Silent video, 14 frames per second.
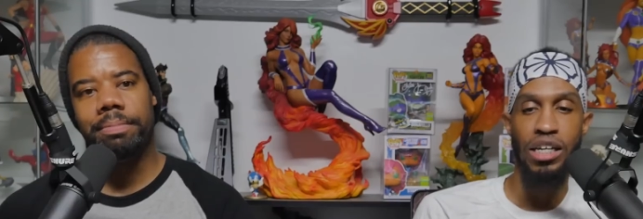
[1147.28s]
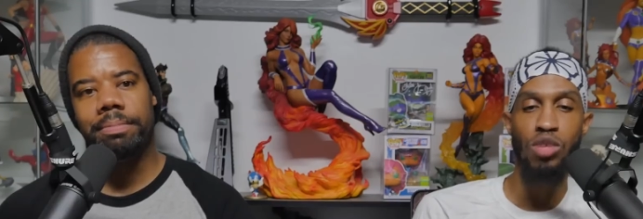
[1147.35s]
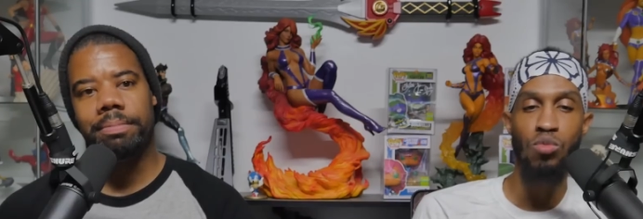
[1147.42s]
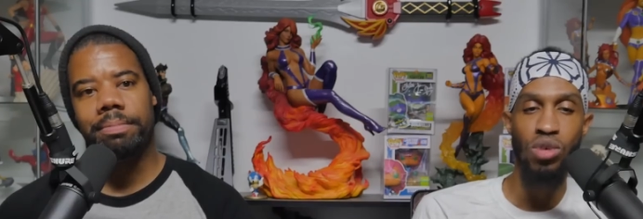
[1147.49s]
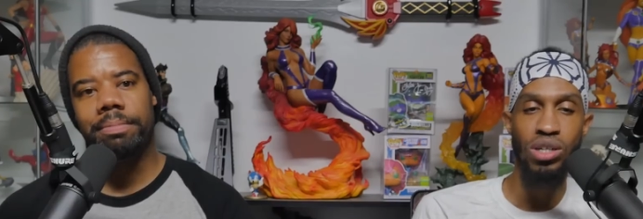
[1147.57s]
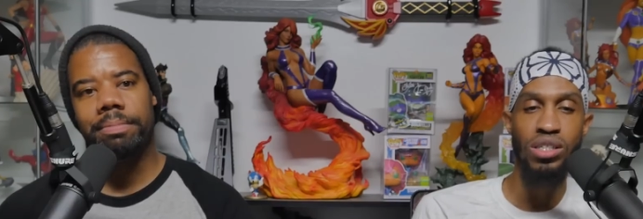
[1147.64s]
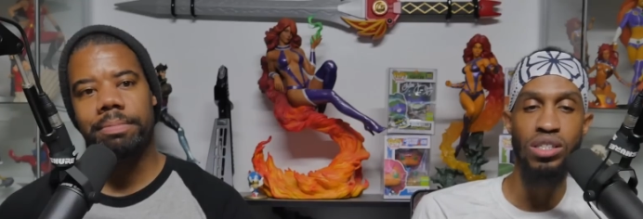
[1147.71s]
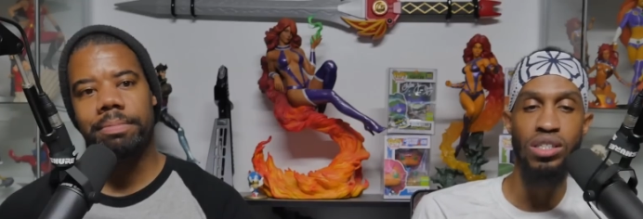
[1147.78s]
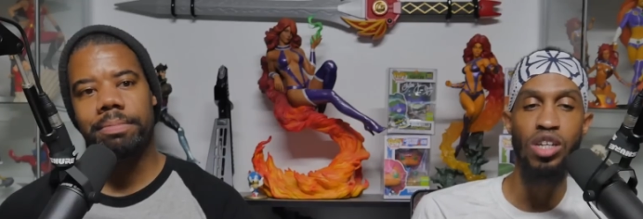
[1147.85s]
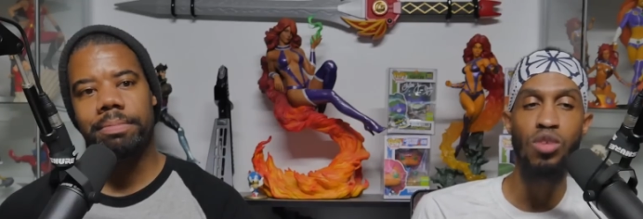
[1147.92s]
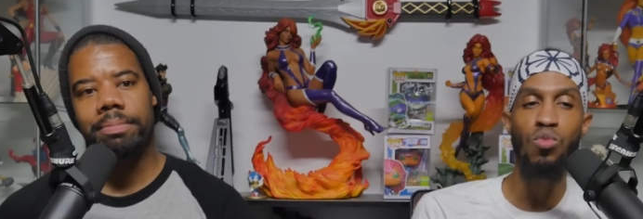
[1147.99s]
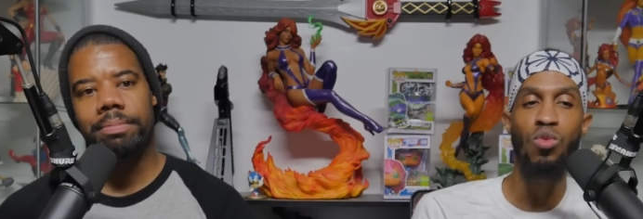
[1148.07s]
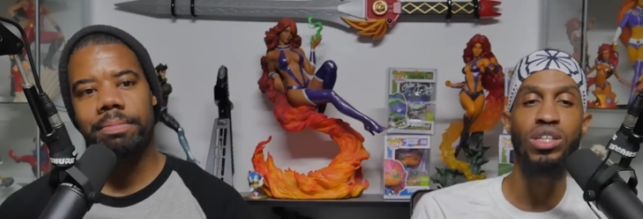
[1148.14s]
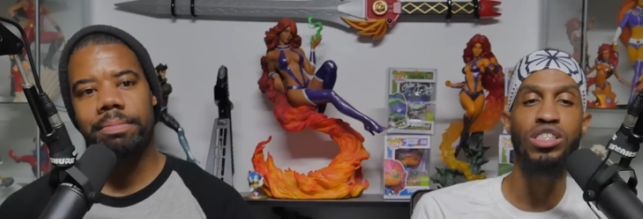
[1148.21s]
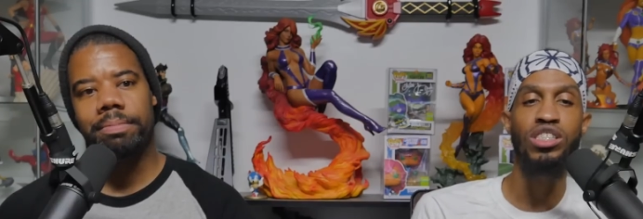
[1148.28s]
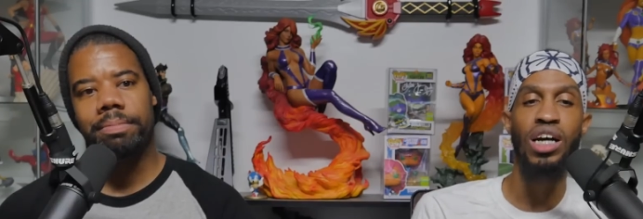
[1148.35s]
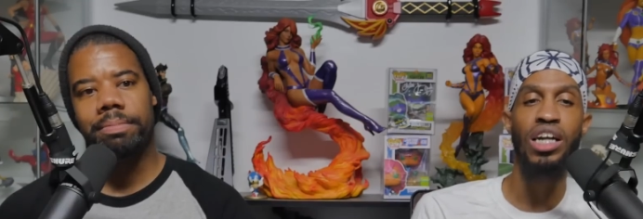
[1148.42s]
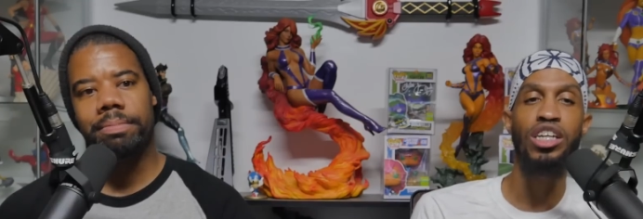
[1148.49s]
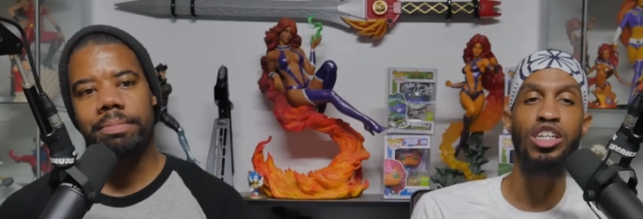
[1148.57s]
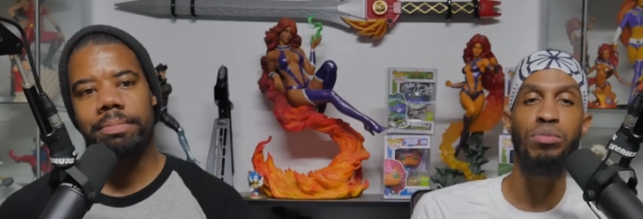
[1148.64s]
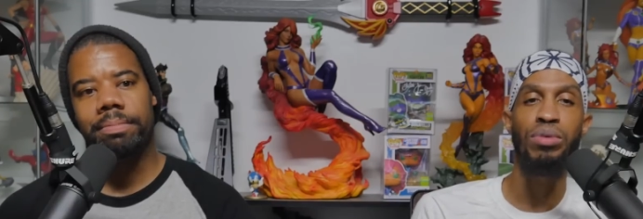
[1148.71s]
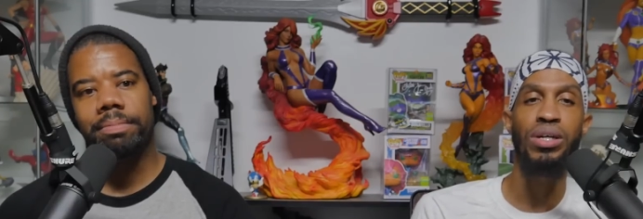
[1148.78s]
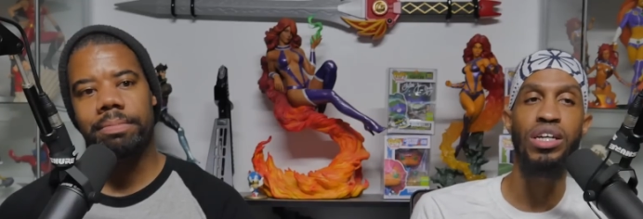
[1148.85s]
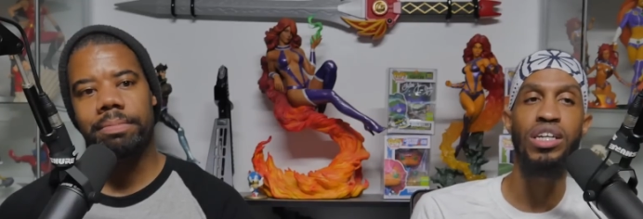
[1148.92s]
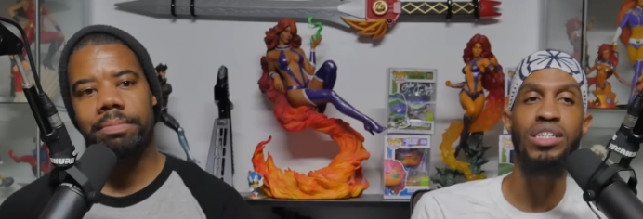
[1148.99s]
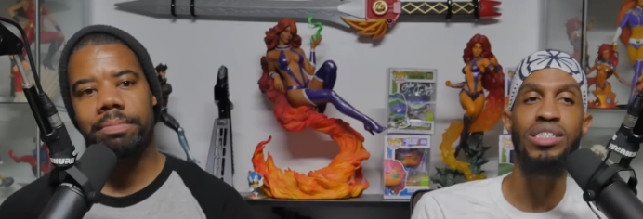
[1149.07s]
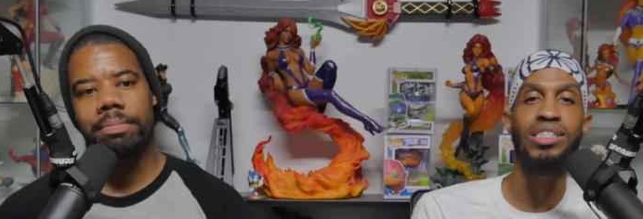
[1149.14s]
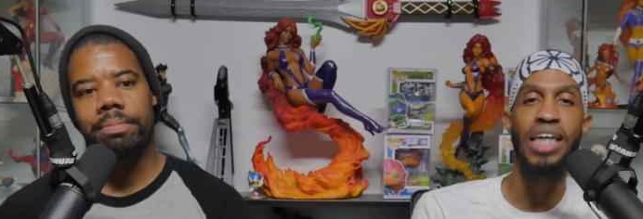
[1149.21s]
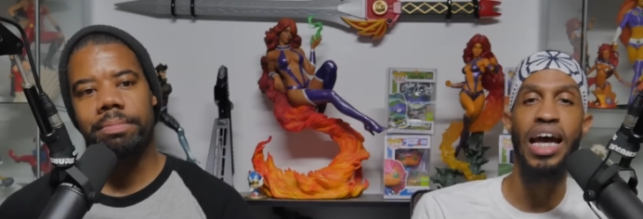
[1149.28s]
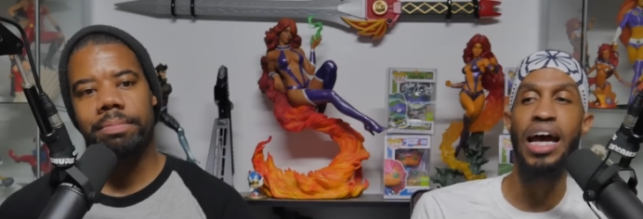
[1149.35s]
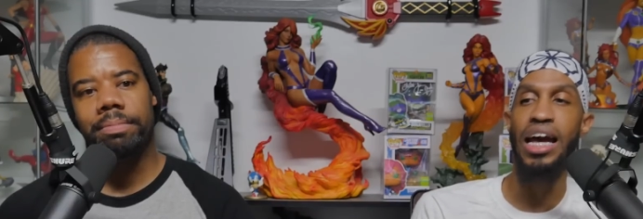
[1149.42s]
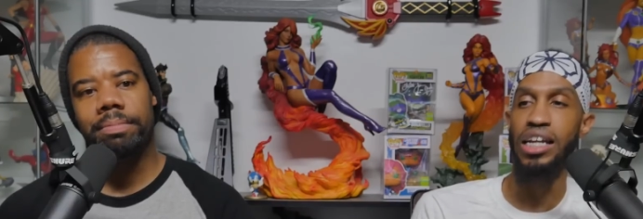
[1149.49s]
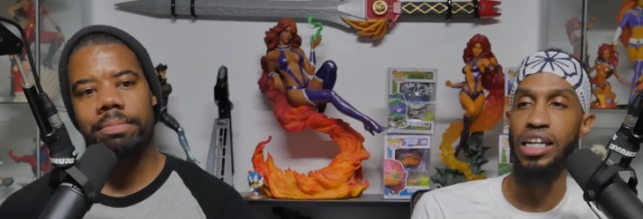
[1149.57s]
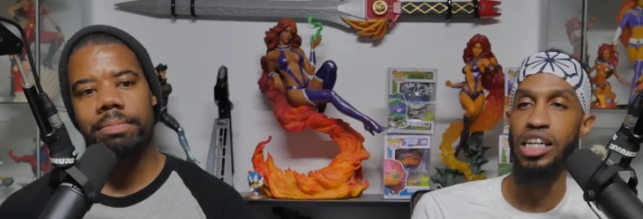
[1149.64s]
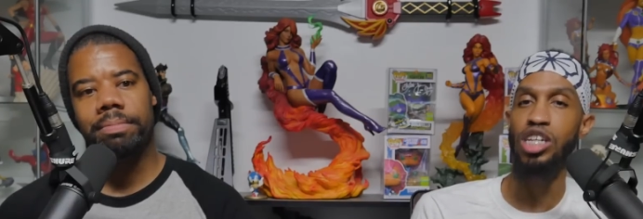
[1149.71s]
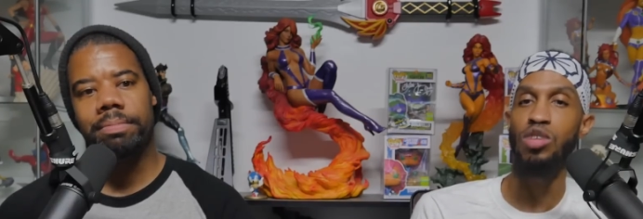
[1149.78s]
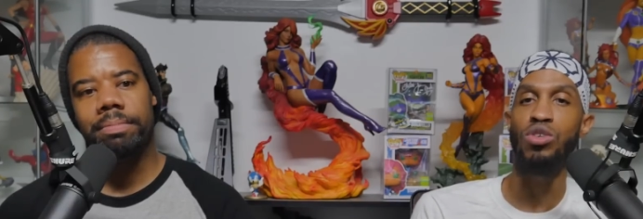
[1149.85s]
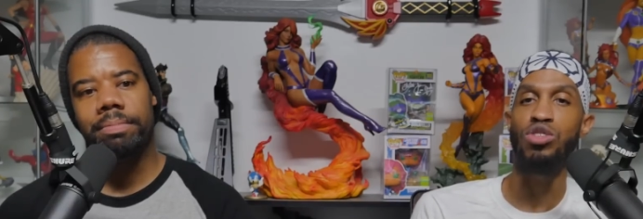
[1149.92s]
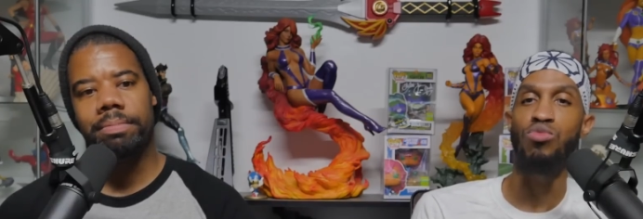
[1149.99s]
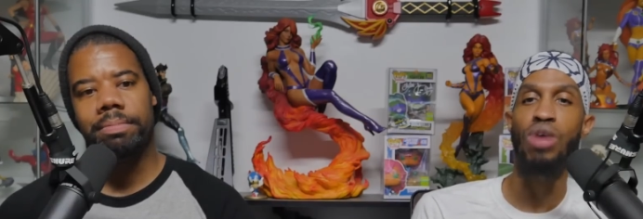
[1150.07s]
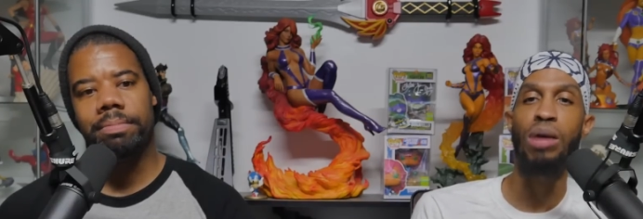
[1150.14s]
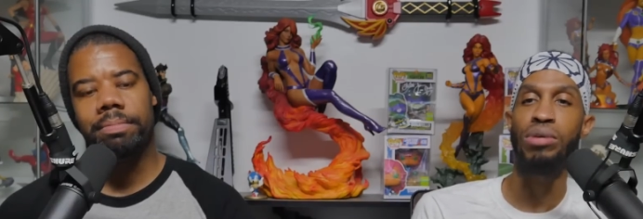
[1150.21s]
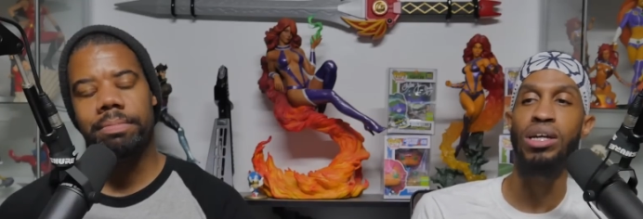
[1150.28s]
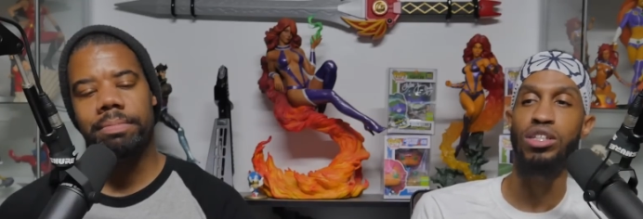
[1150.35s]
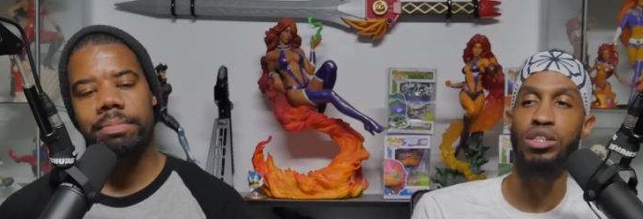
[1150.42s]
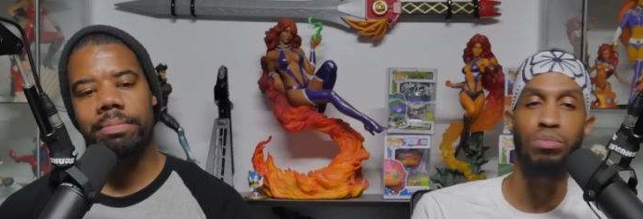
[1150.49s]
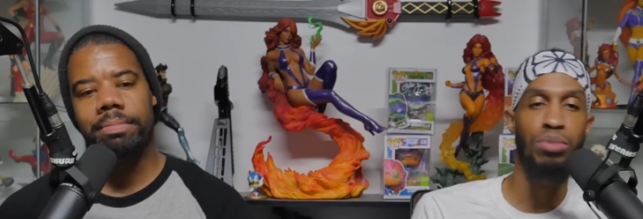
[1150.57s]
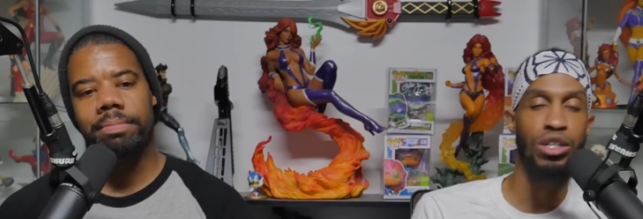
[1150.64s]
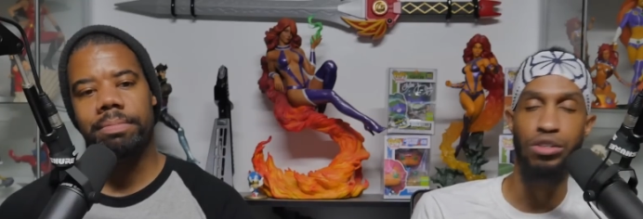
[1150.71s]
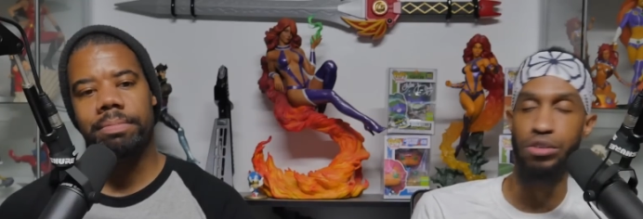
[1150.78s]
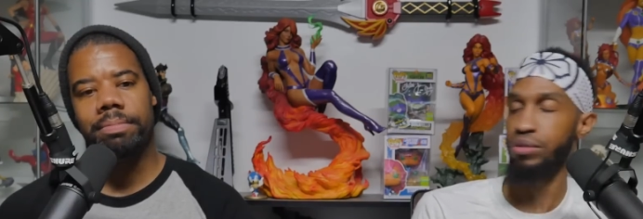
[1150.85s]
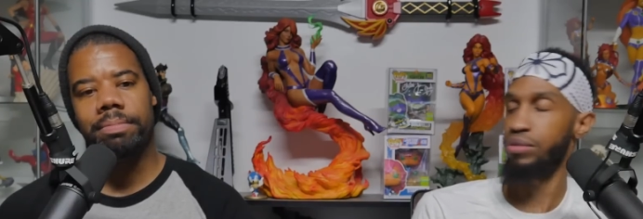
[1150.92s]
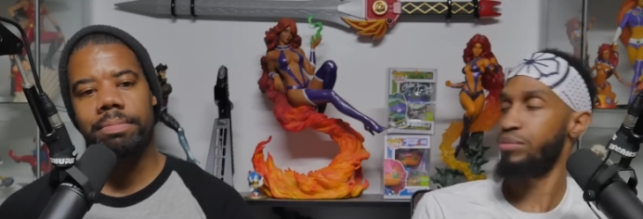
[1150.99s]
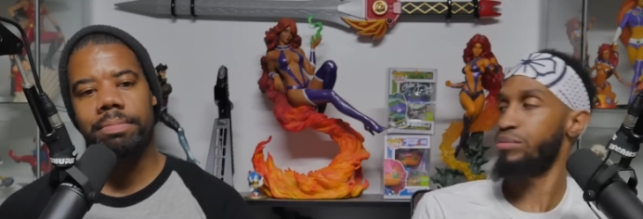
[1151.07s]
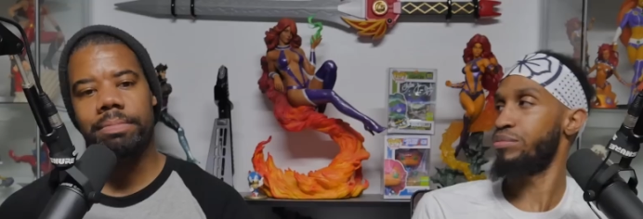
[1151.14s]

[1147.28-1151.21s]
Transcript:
Speaker 1: He wants Johnny to be his dad, and he wants Robbie out the picture.